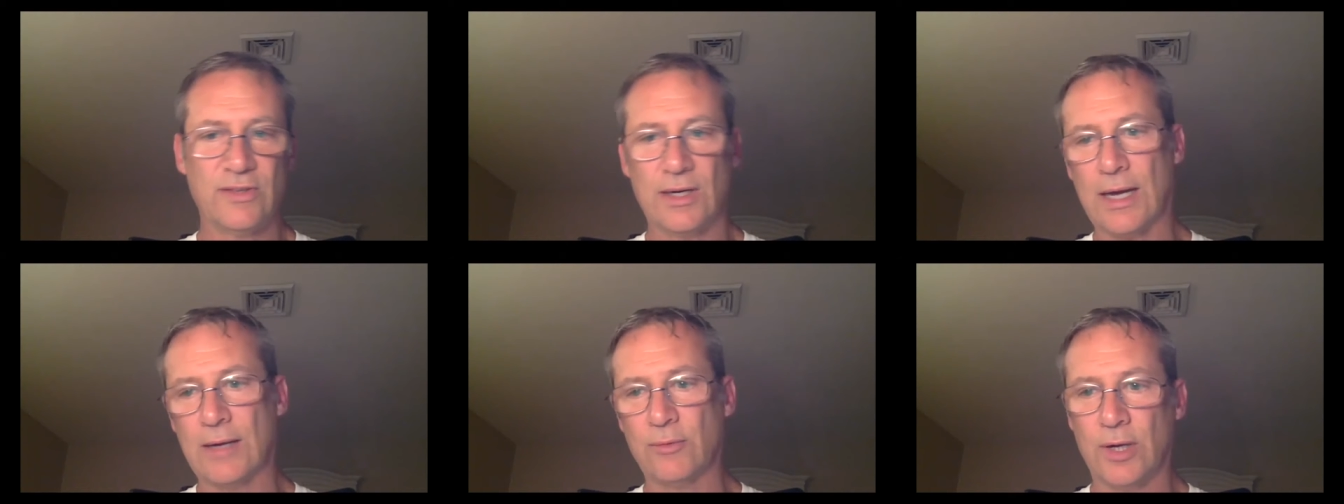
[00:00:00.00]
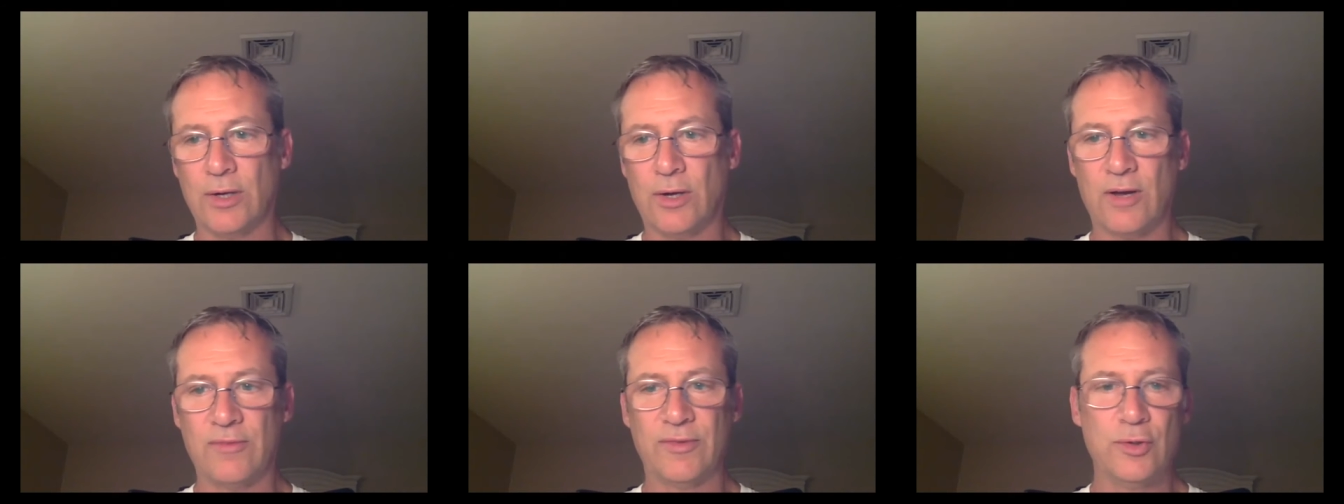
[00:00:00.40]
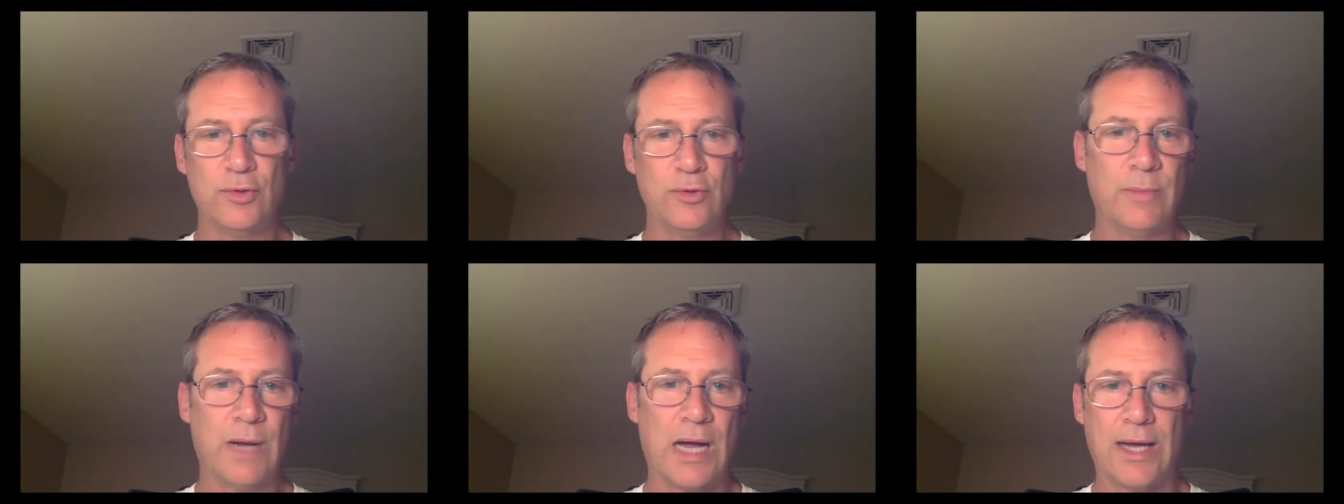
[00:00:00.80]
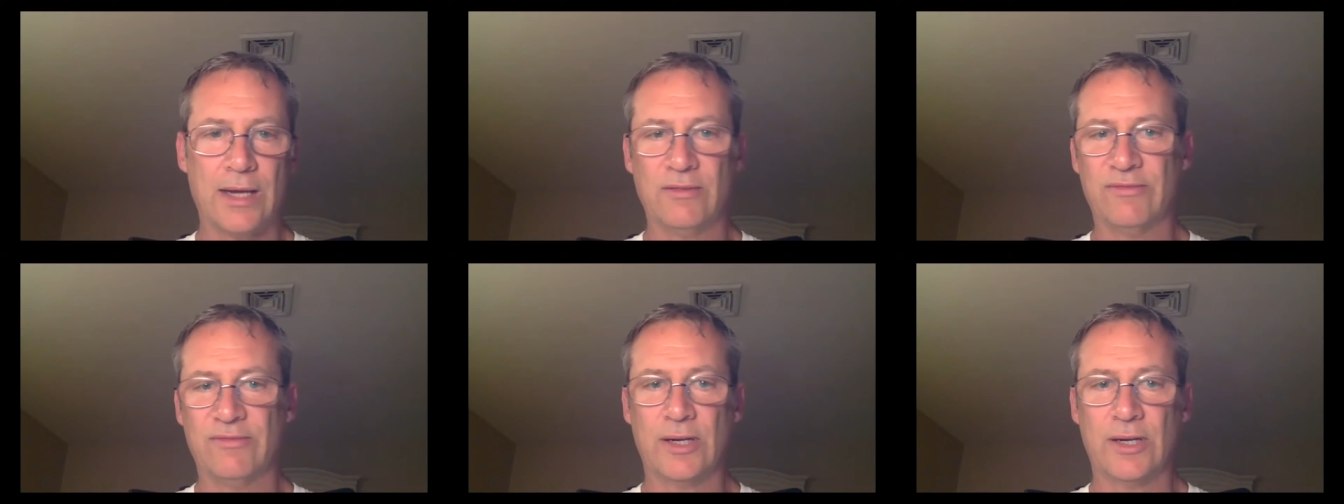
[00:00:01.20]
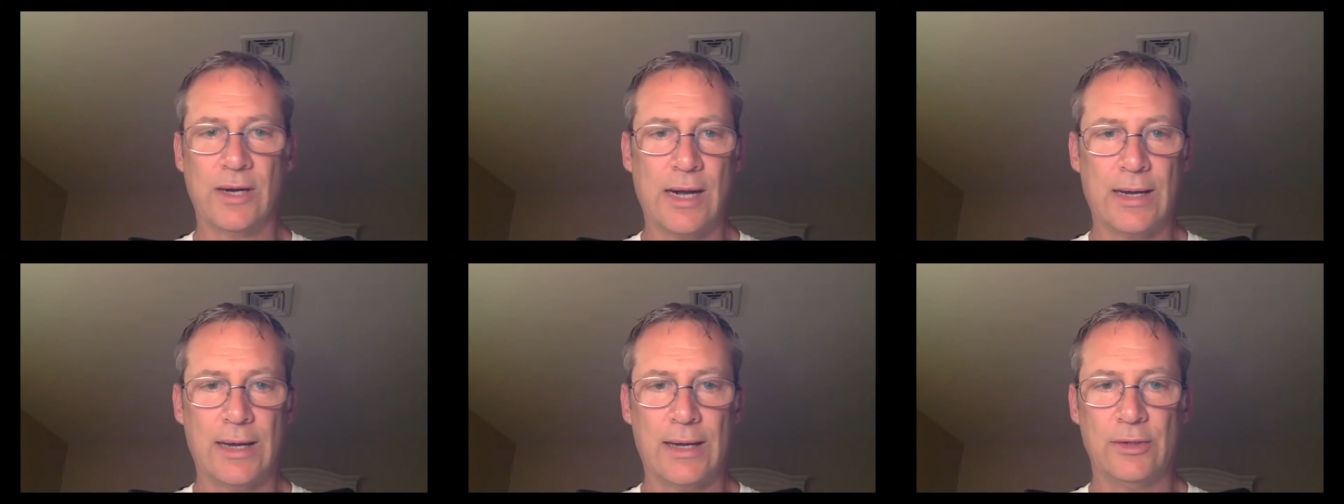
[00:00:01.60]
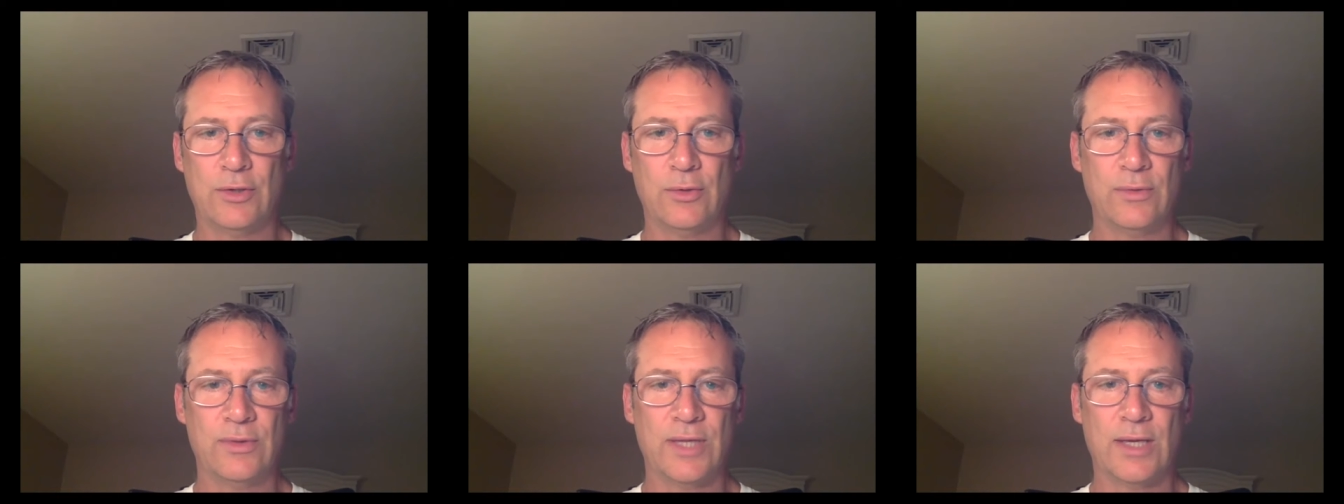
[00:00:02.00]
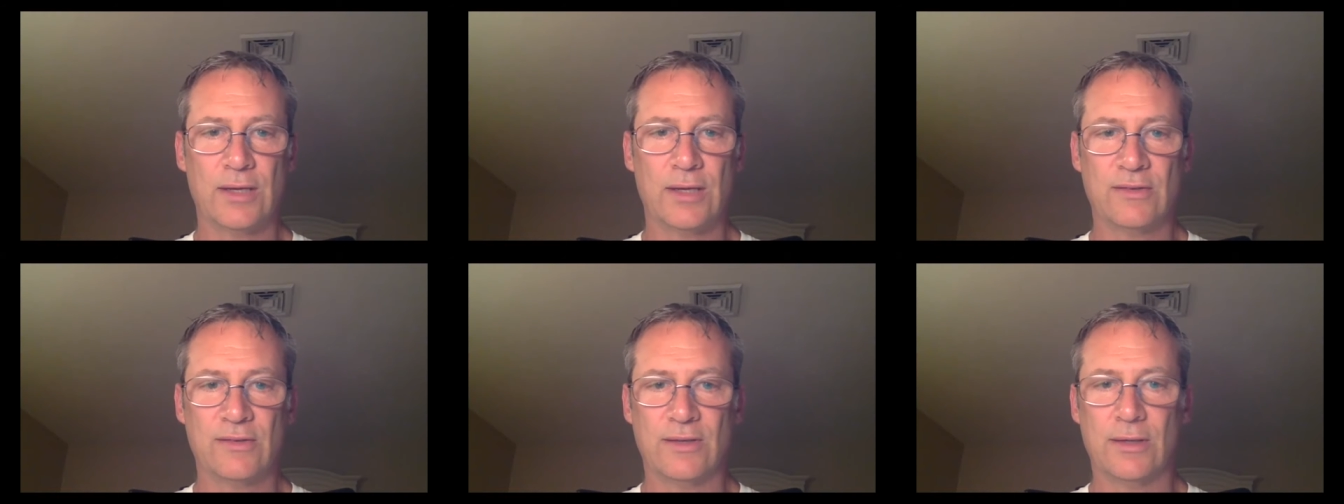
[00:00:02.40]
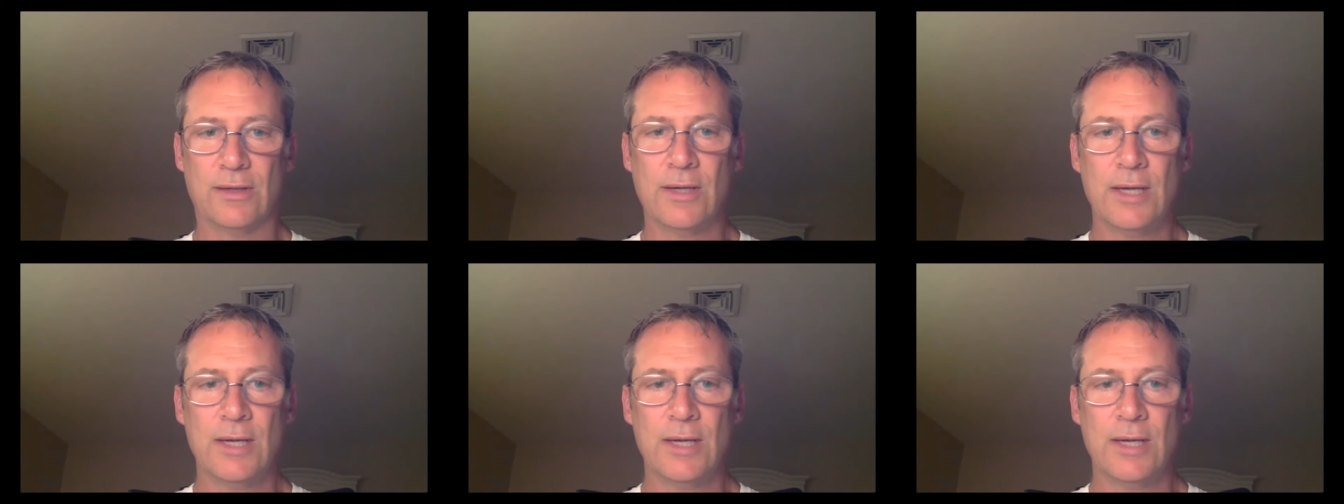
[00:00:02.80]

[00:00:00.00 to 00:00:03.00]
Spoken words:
And I'd run off and do mine and figure out how to do things. And